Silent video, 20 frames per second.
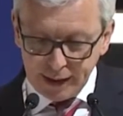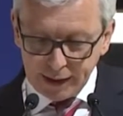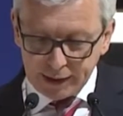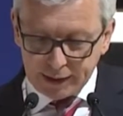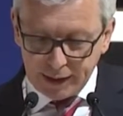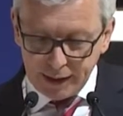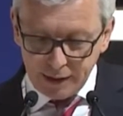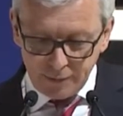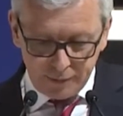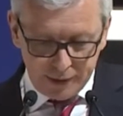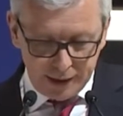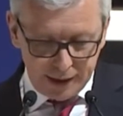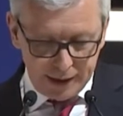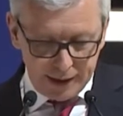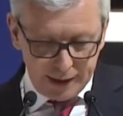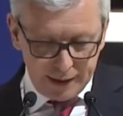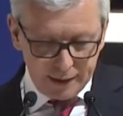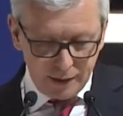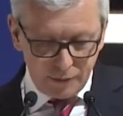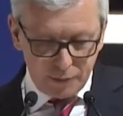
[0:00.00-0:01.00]
give the
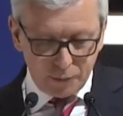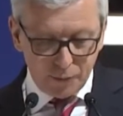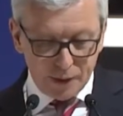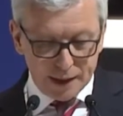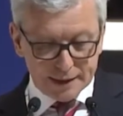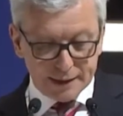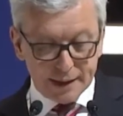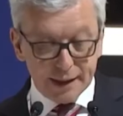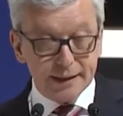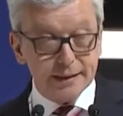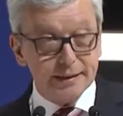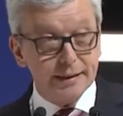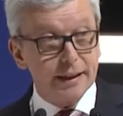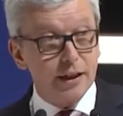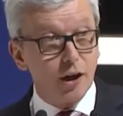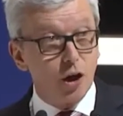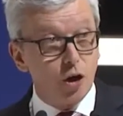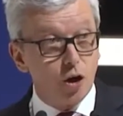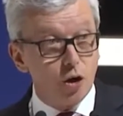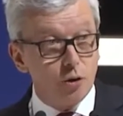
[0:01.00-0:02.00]
Eagle
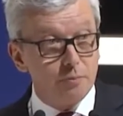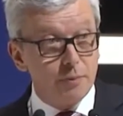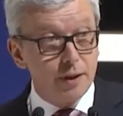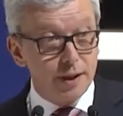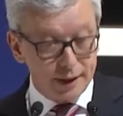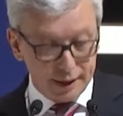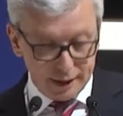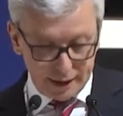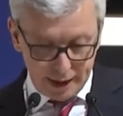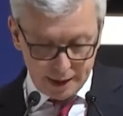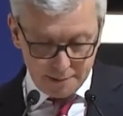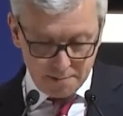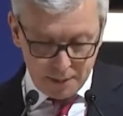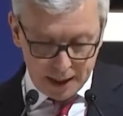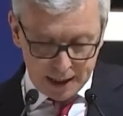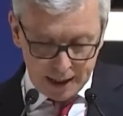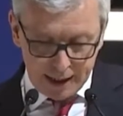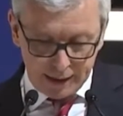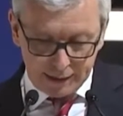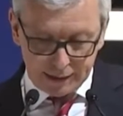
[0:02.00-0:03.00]
360 Urban the
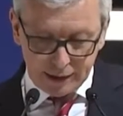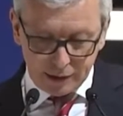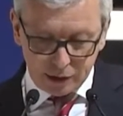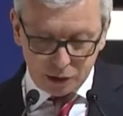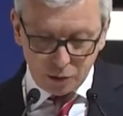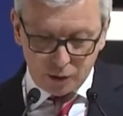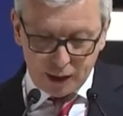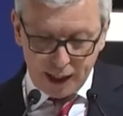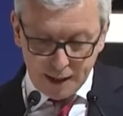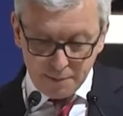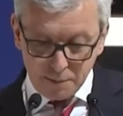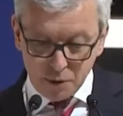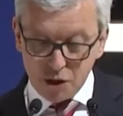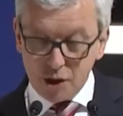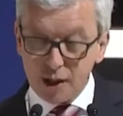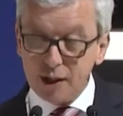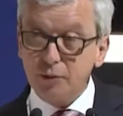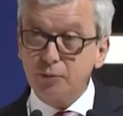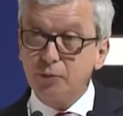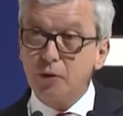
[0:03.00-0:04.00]
ability to capture
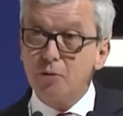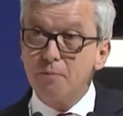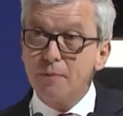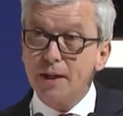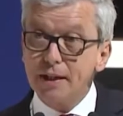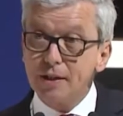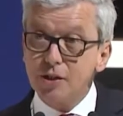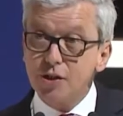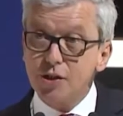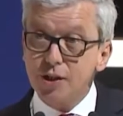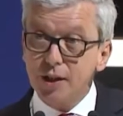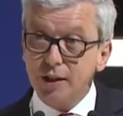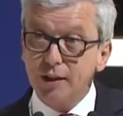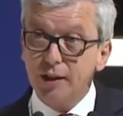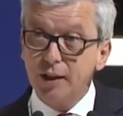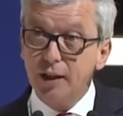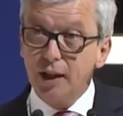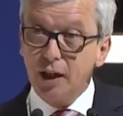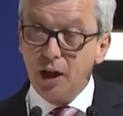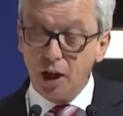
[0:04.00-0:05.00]
information
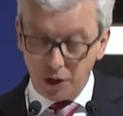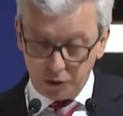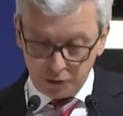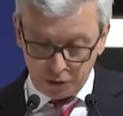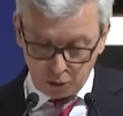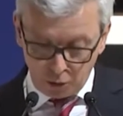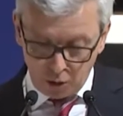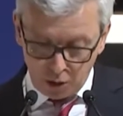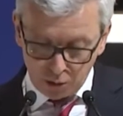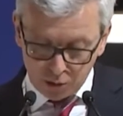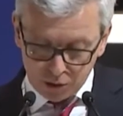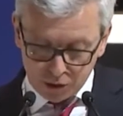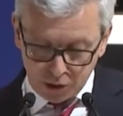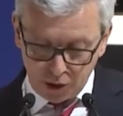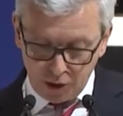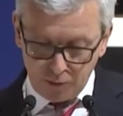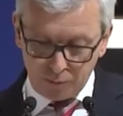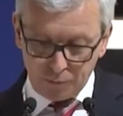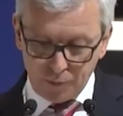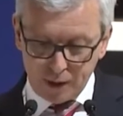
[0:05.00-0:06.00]
on the road
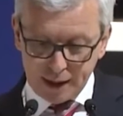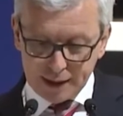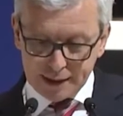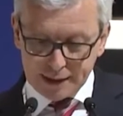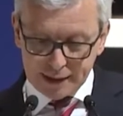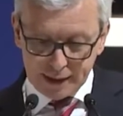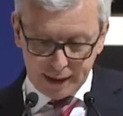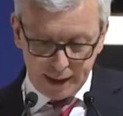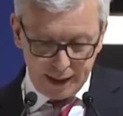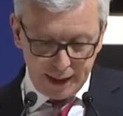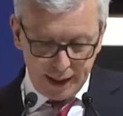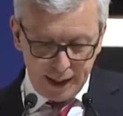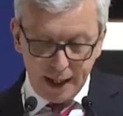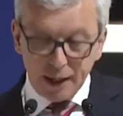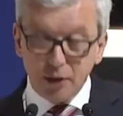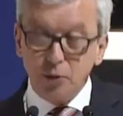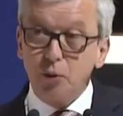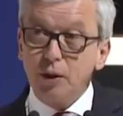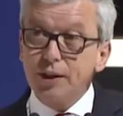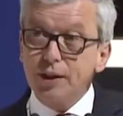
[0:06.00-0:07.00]
surface
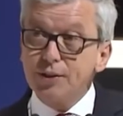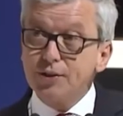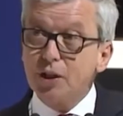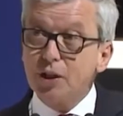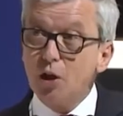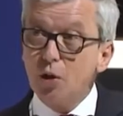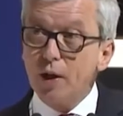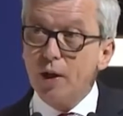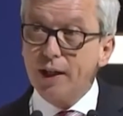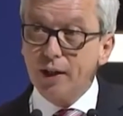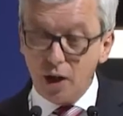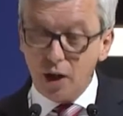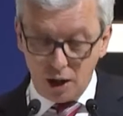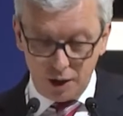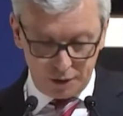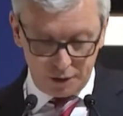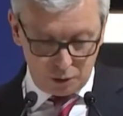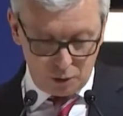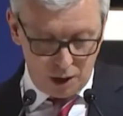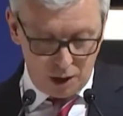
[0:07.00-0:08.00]
and what is going
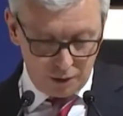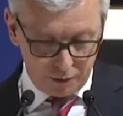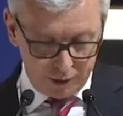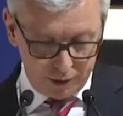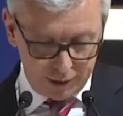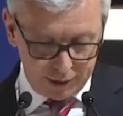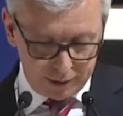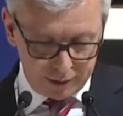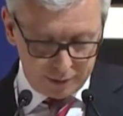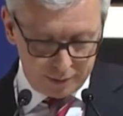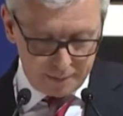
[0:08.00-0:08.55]
on around it.